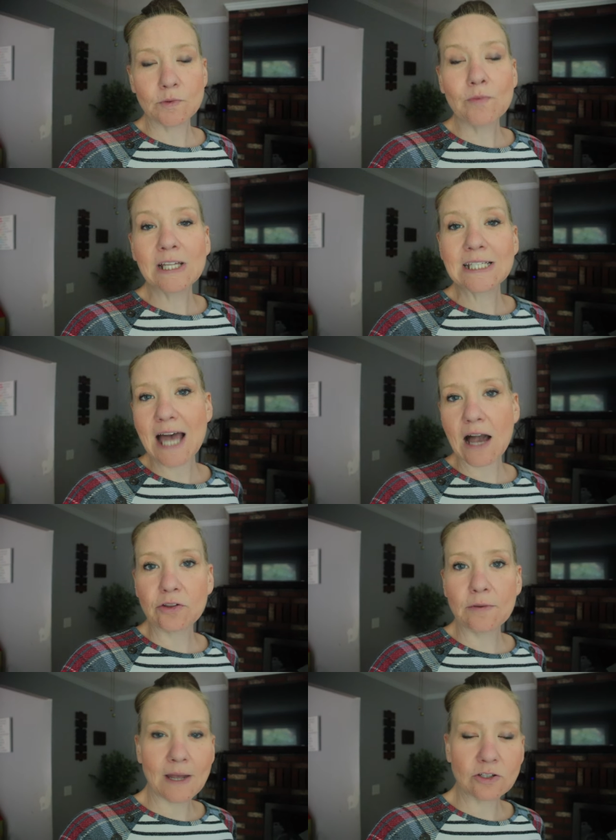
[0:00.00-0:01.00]
We really
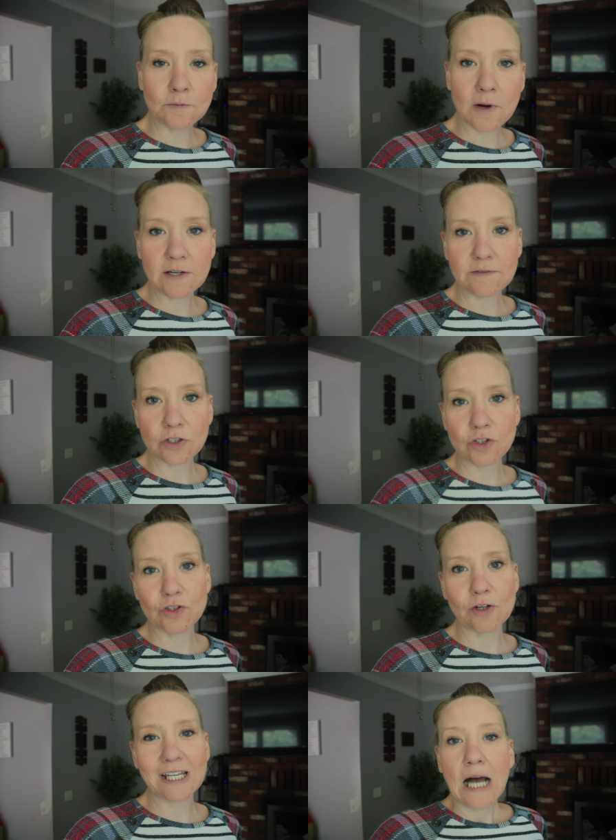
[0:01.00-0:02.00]
tackle the mental part of this
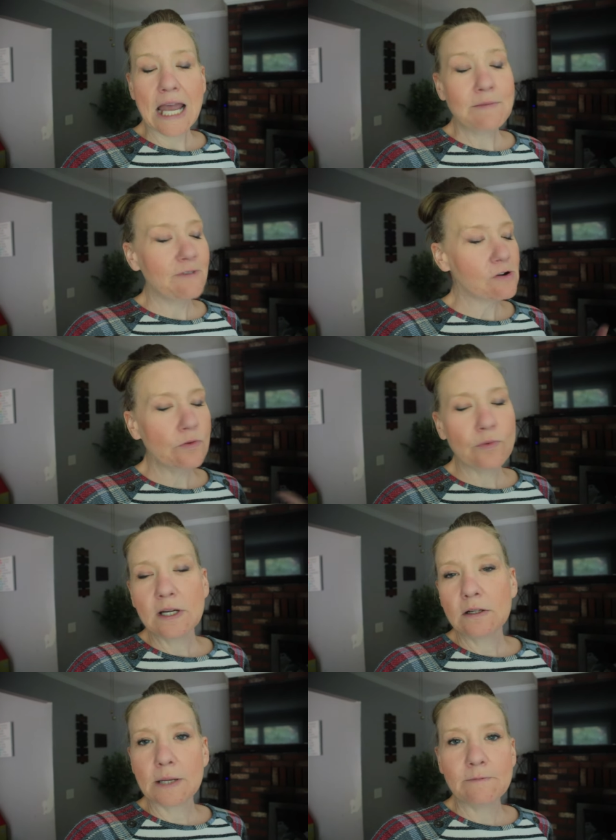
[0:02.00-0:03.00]
journey. I am very
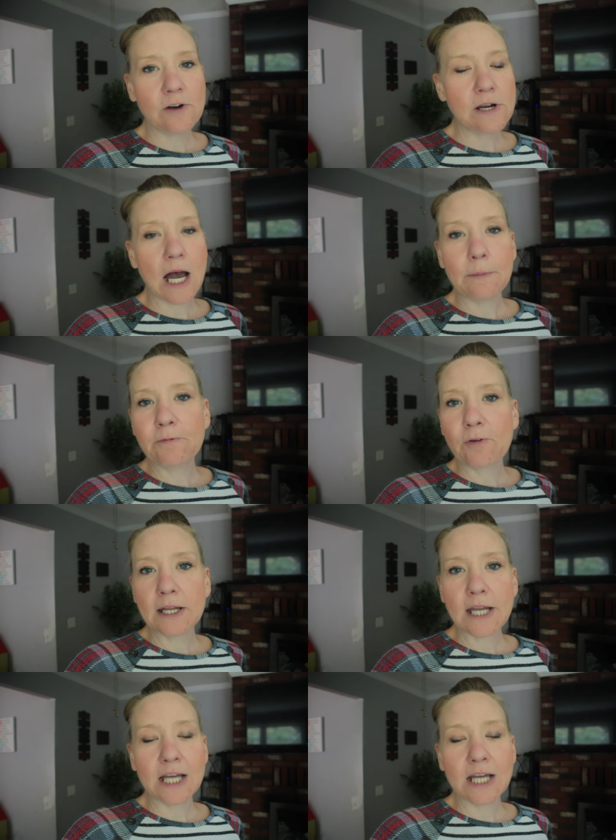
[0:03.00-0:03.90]
real, I'm very upfront.